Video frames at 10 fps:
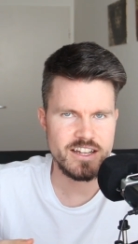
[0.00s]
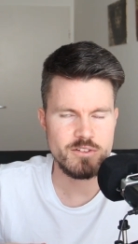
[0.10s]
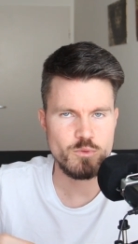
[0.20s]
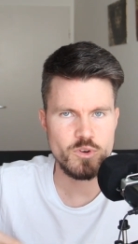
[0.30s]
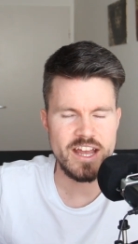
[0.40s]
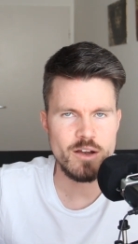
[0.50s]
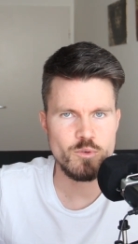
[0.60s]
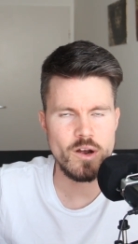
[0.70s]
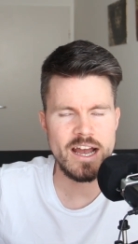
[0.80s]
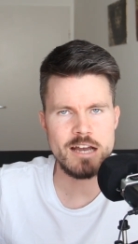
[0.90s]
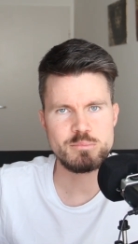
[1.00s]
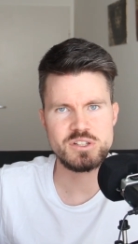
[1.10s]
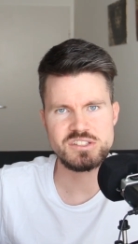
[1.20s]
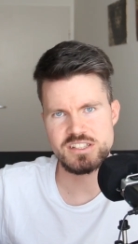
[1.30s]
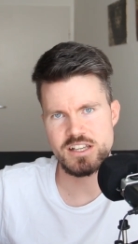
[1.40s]
then what
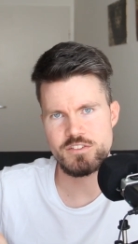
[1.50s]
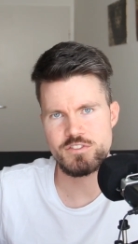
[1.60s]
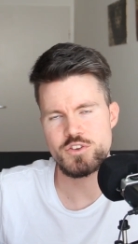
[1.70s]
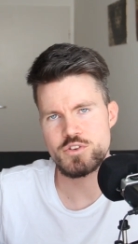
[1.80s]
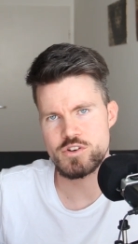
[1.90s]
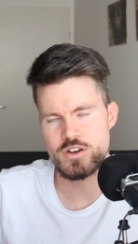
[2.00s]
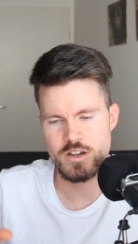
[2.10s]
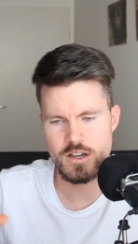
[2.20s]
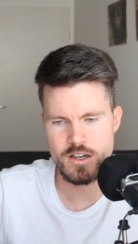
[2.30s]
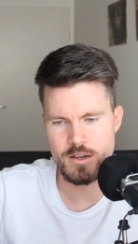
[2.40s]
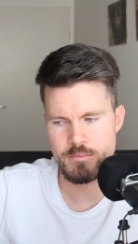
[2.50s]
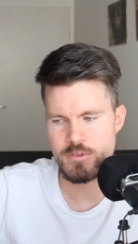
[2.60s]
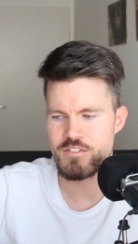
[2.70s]
happens if your um,